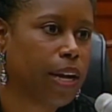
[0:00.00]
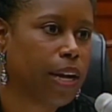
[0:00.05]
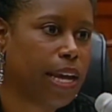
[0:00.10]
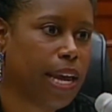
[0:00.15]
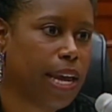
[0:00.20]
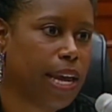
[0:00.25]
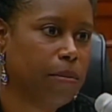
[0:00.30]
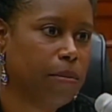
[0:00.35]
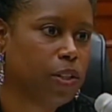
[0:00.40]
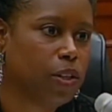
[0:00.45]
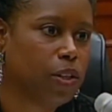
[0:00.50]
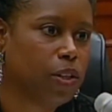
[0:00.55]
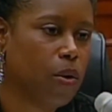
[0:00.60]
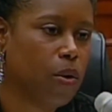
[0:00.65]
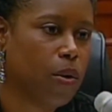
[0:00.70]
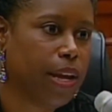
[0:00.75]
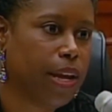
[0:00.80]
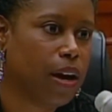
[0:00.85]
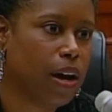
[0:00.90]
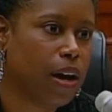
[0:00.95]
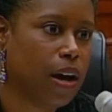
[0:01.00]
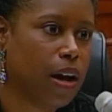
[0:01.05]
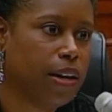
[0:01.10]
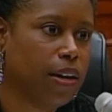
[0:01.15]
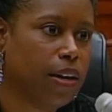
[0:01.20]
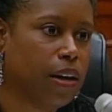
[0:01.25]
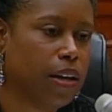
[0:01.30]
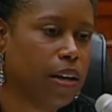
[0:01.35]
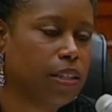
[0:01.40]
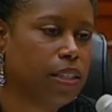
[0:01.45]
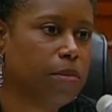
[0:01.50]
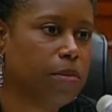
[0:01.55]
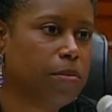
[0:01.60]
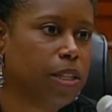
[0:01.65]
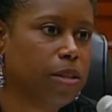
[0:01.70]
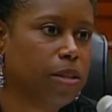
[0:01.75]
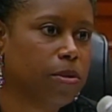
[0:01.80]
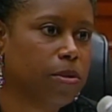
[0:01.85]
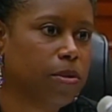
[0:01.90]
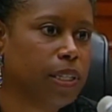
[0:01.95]
games going on on
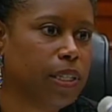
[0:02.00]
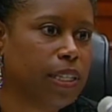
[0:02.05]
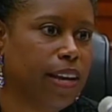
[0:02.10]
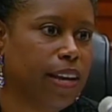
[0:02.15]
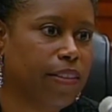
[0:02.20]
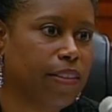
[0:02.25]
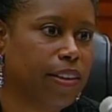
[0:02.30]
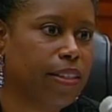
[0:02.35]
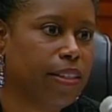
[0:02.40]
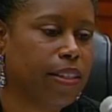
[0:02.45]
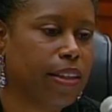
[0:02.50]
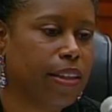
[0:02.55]
September eleventh,